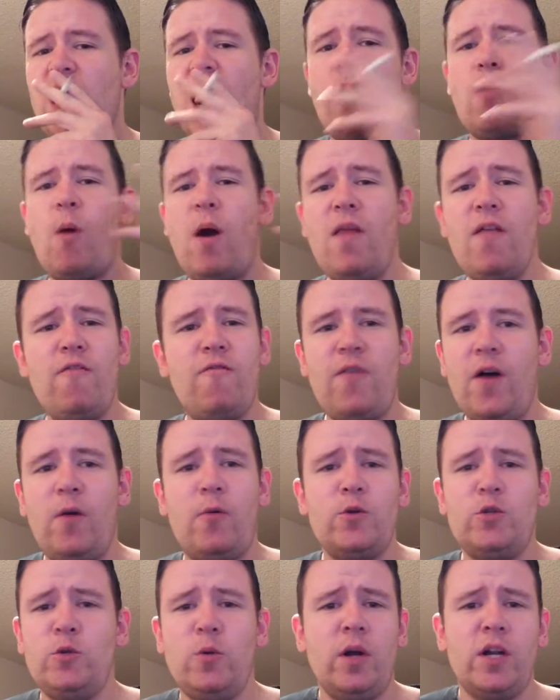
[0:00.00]
Why the
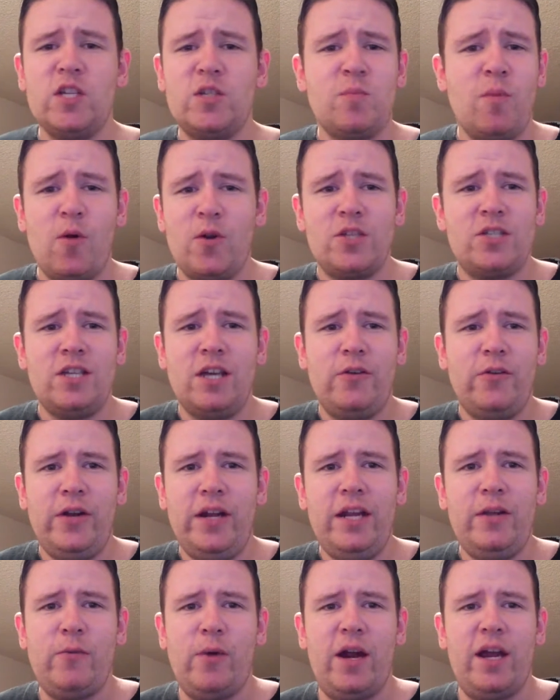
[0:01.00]
fuck would you want to smoke a cigarette
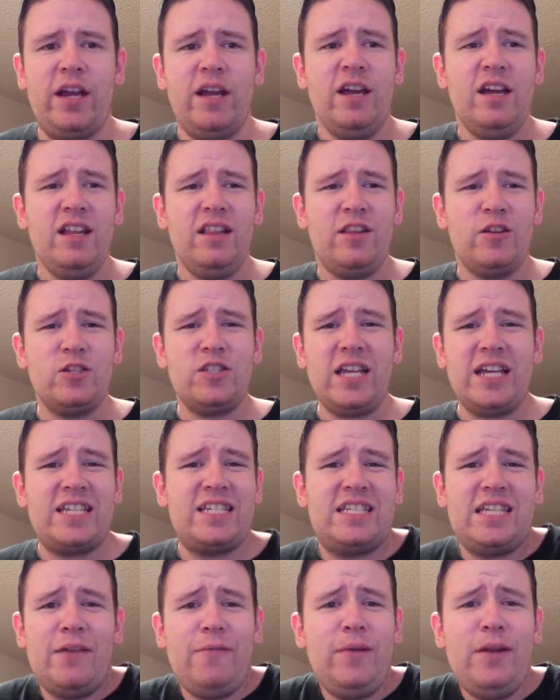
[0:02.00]
anyway? There's like
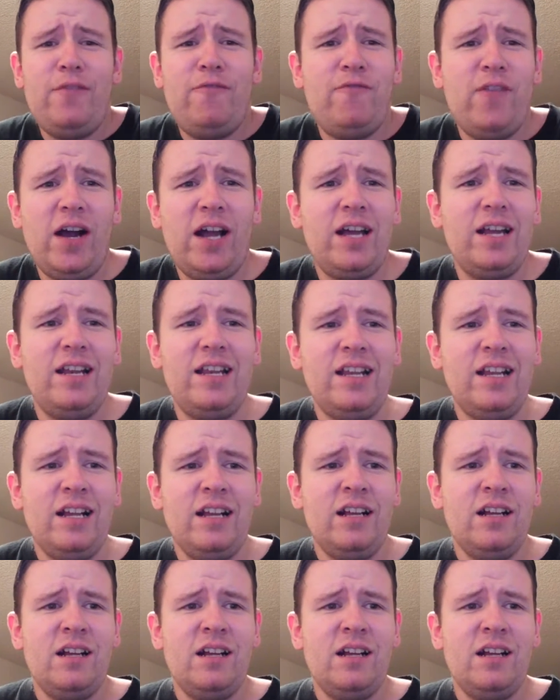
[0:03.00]
70 fucking